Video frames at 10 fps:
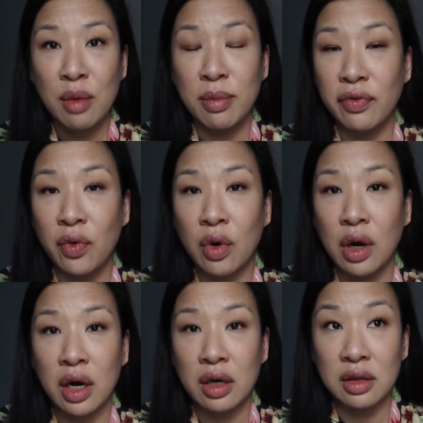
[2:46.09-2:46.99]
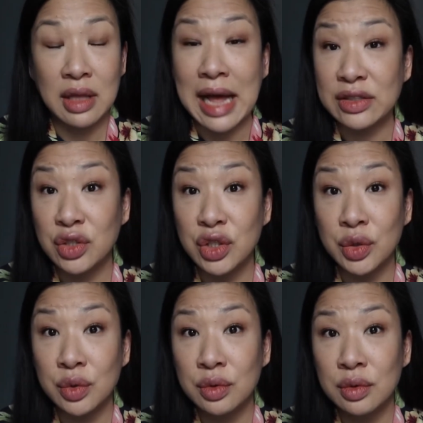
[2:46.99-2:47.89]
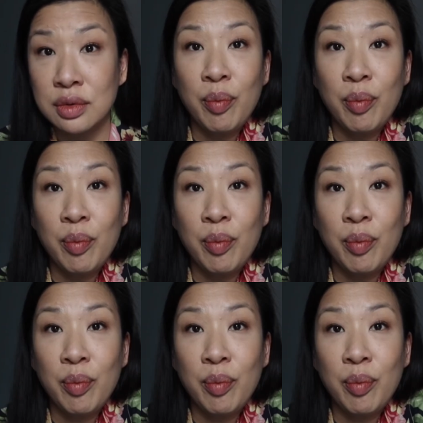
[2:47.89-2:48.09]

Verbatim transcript: before last June.